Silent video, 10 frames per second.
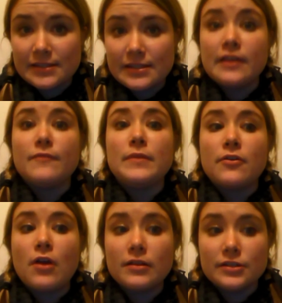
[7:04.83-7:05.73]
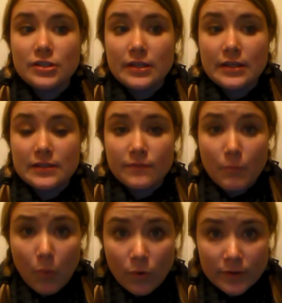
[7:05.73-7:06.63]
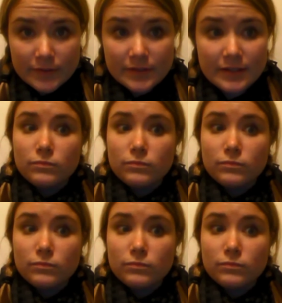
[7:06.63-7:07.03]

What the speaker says: study of meteorology is important.